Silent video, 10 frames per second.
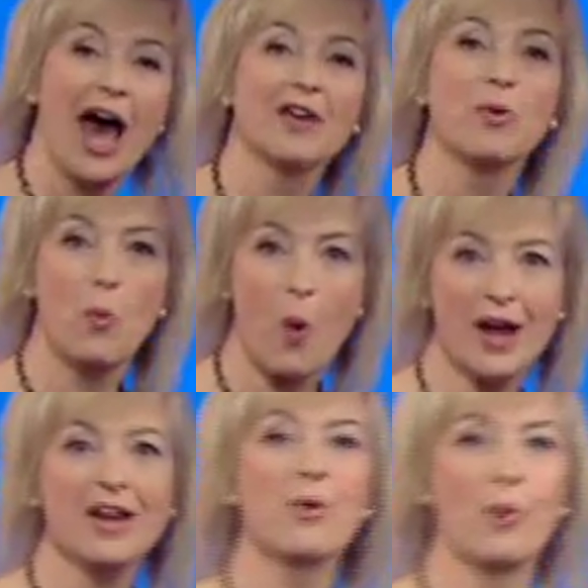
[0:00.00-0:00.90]
had
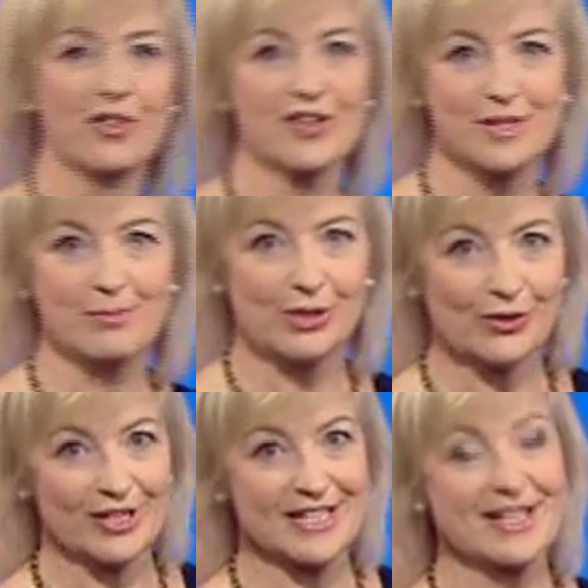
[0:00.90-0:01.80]
one weather symbol
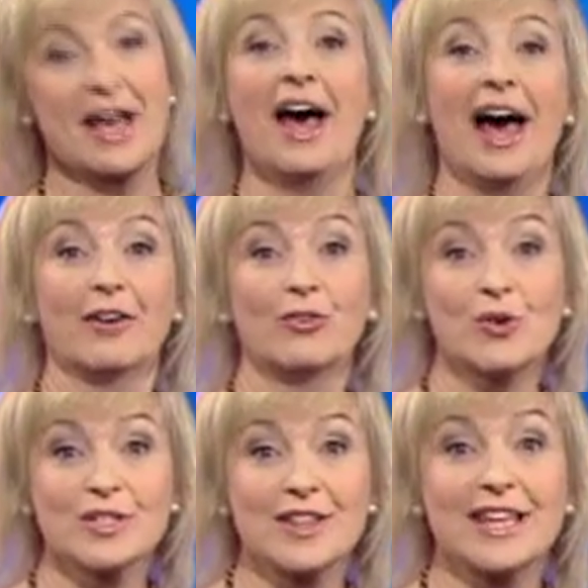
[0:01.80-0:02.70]
on it. And of
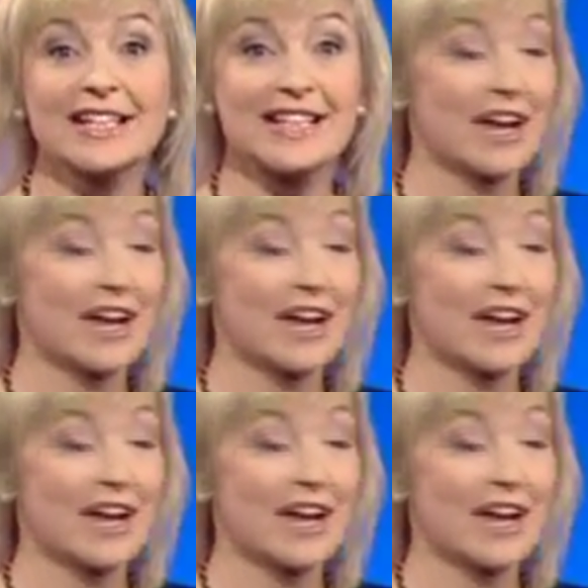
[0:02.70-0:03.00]
course, things